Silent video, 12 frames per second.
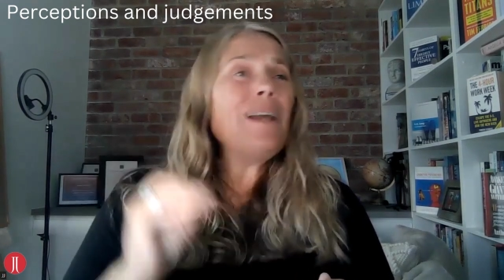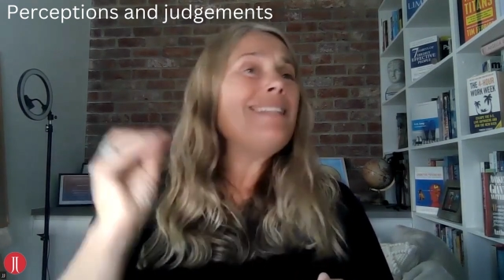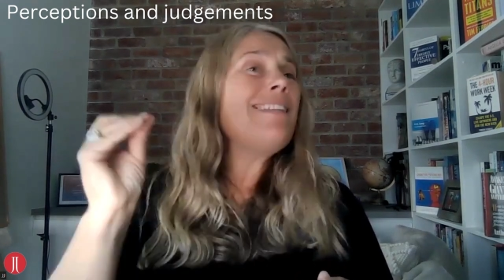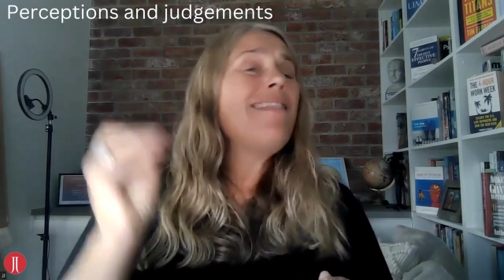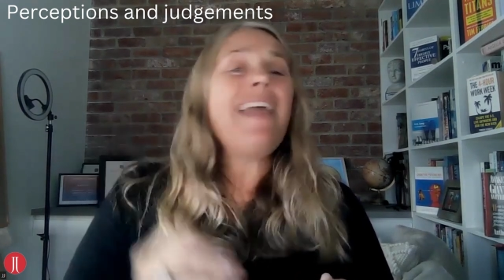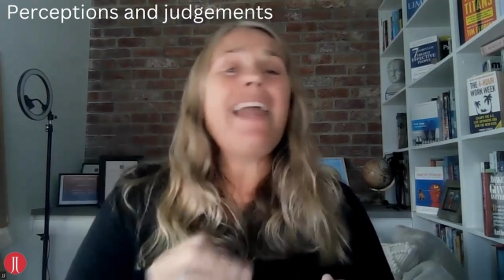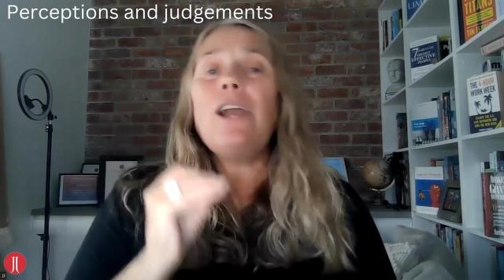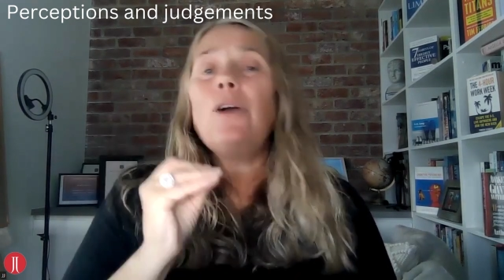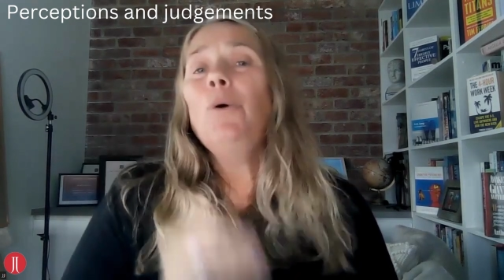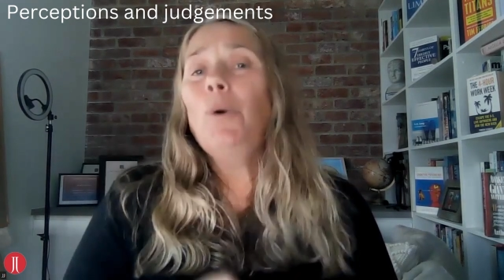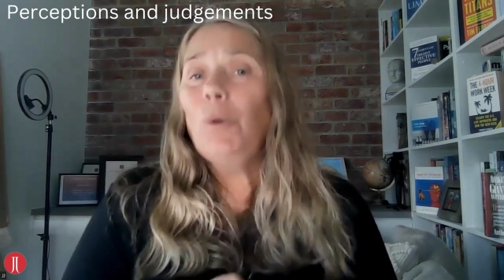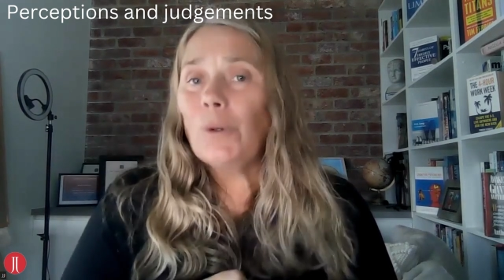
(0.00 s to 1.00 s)
It's their
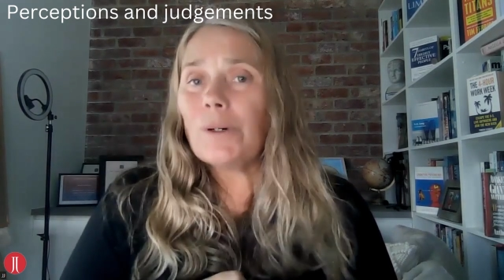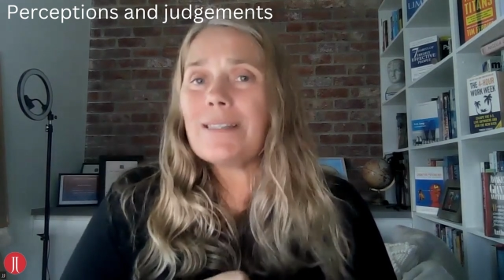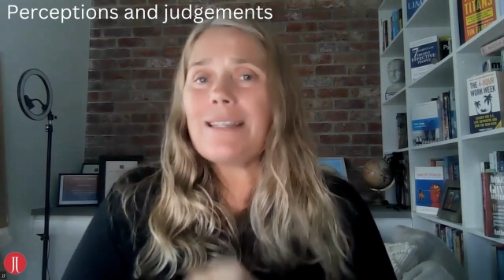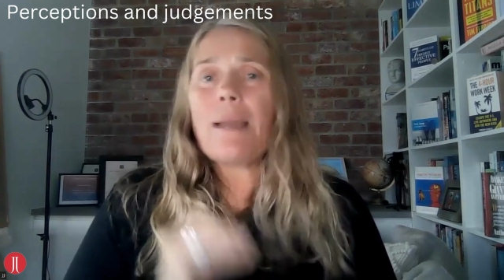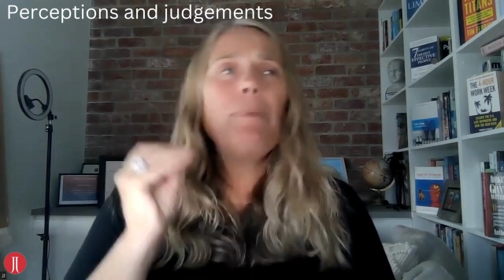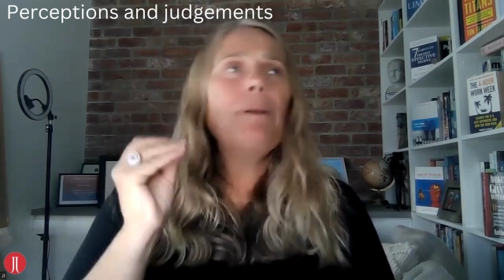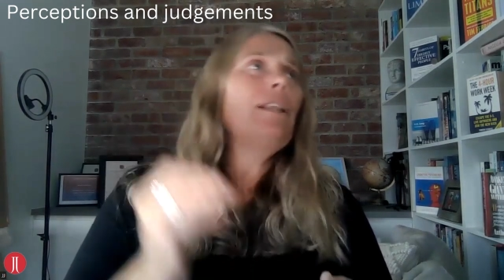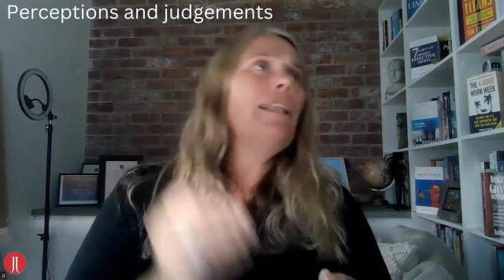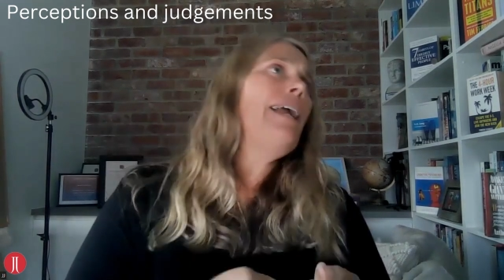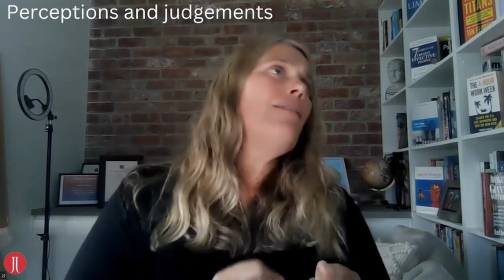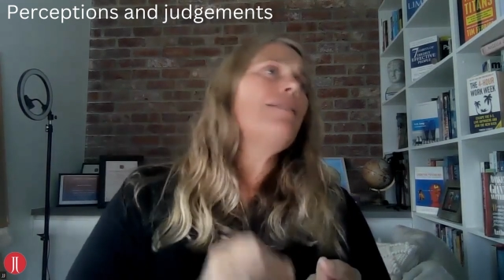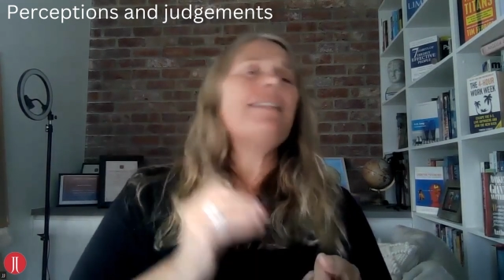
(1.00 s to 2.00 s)
hooks, their
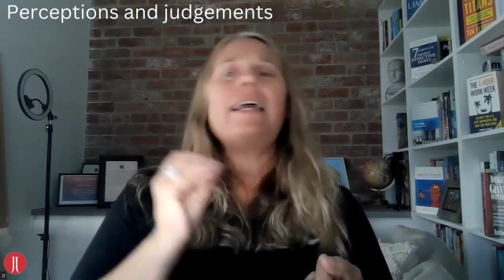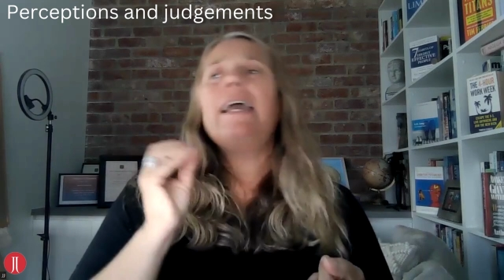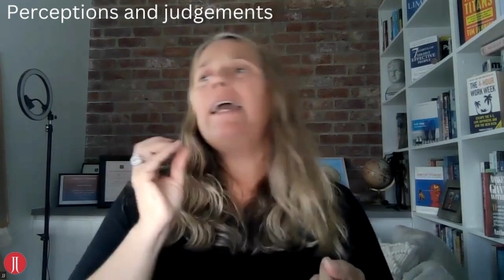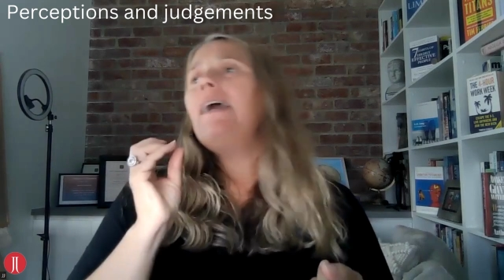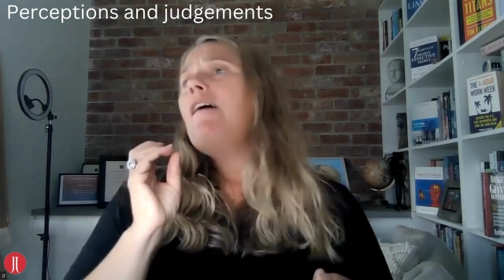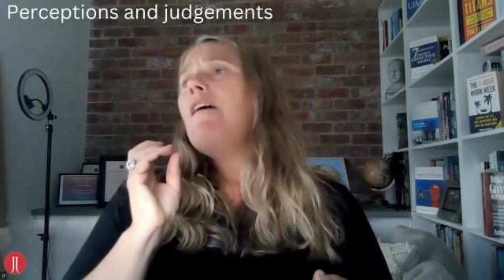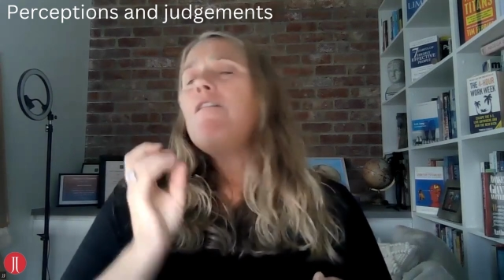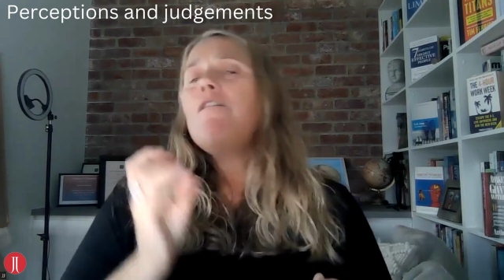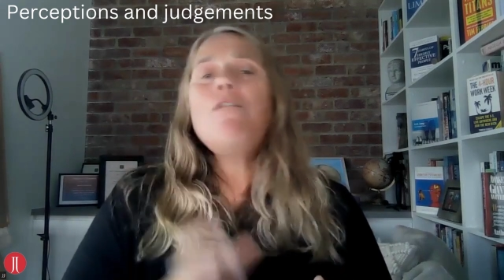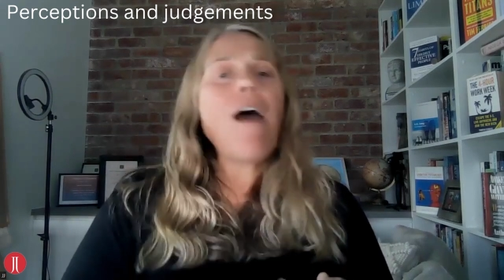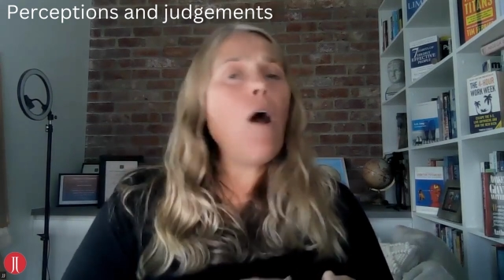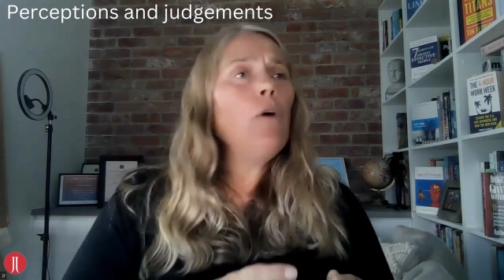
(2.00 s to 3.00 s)
beliefs, their
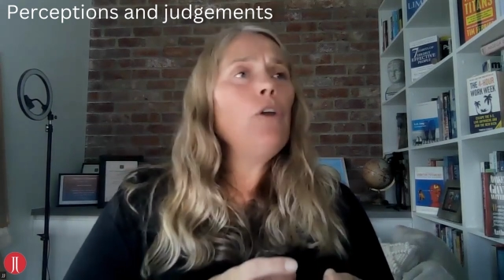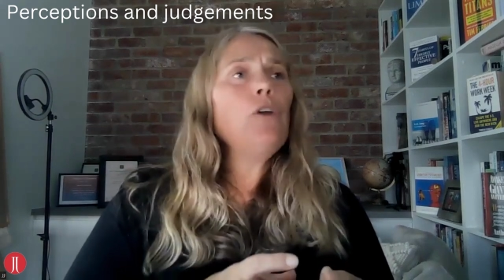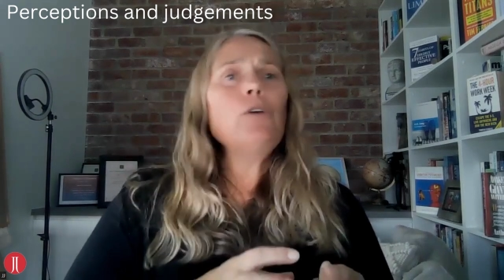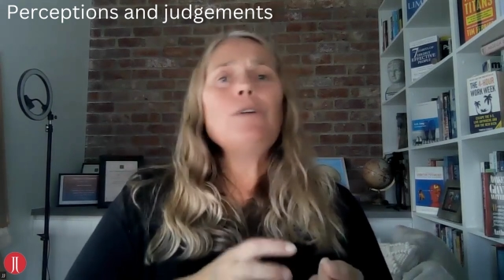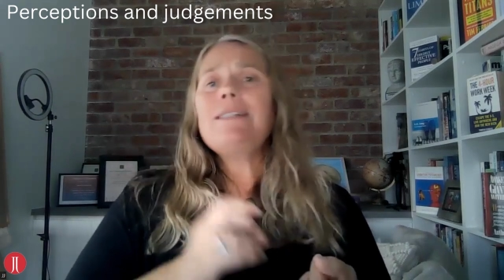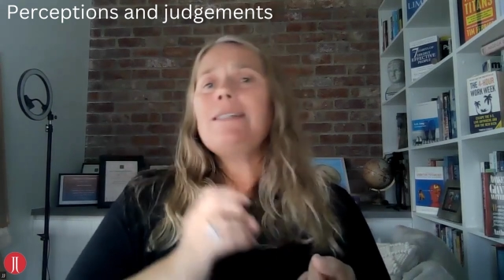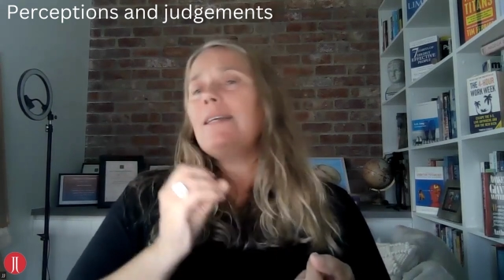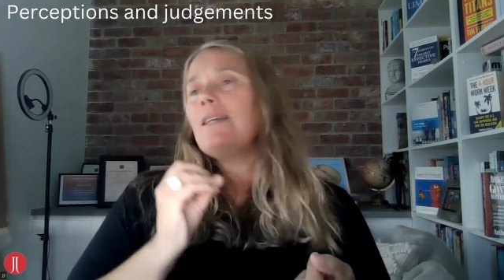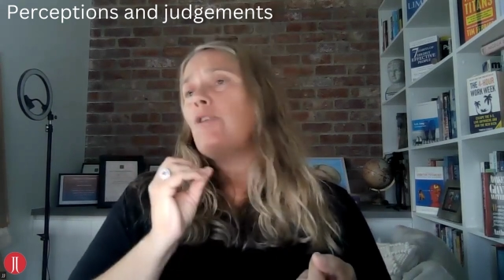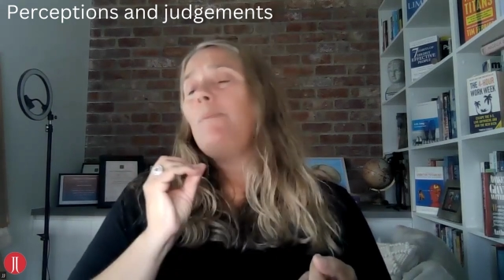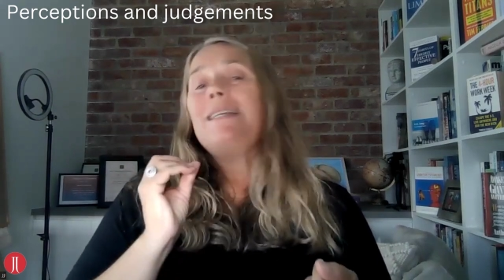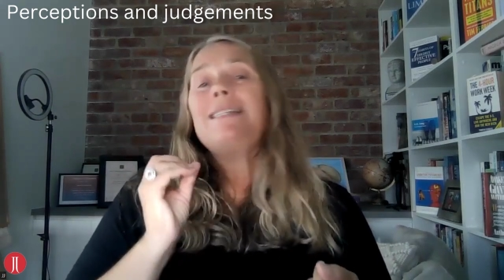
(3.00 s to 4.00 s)
values. It
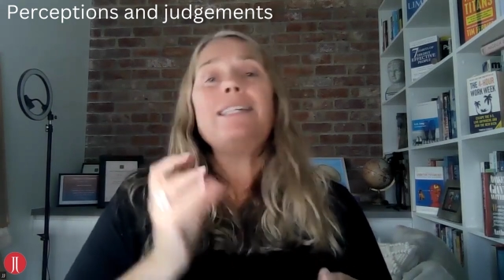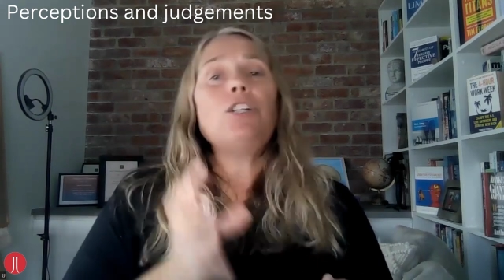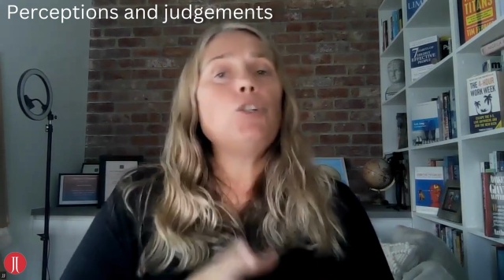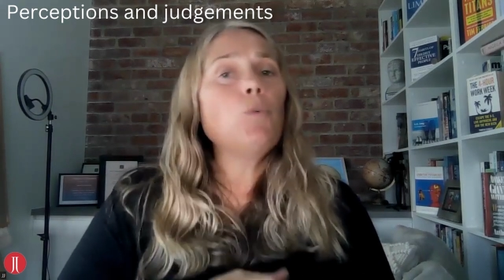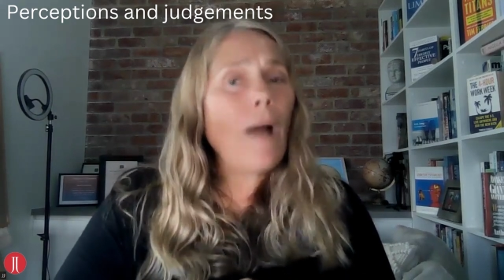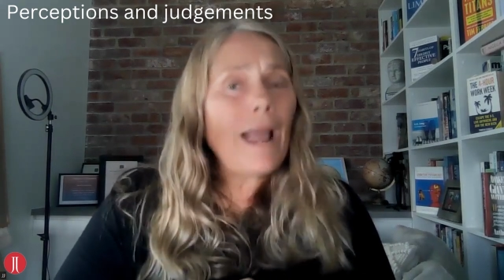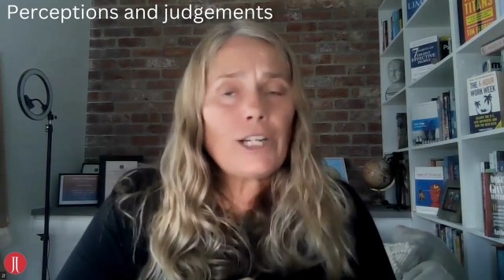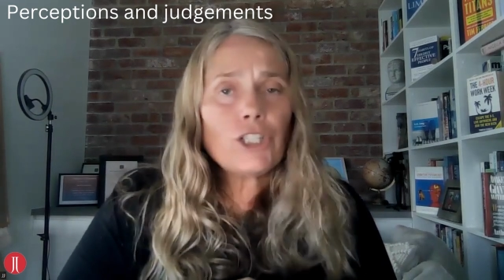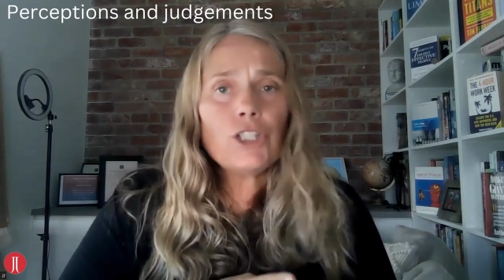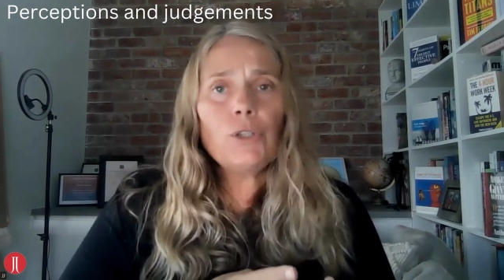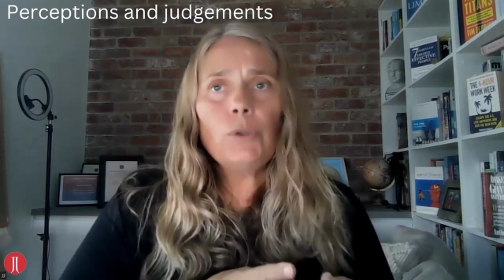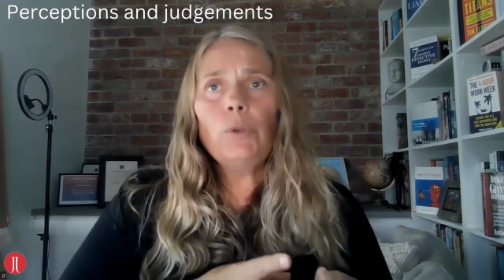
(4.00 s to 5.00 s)
could be
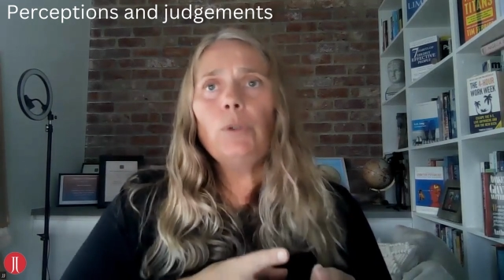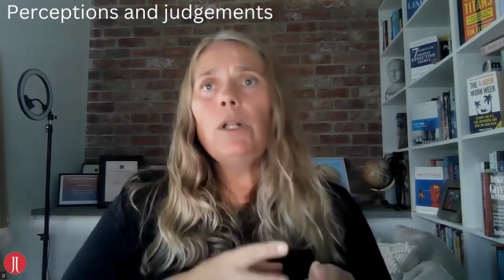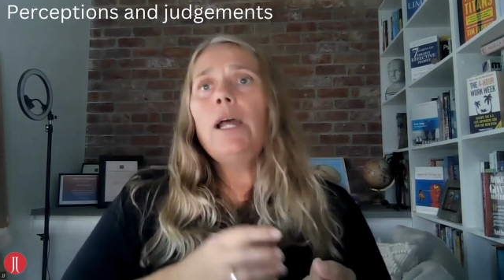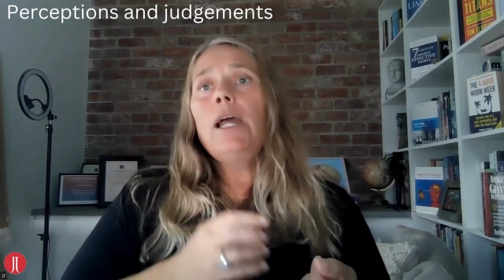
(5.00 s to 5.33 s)
situational.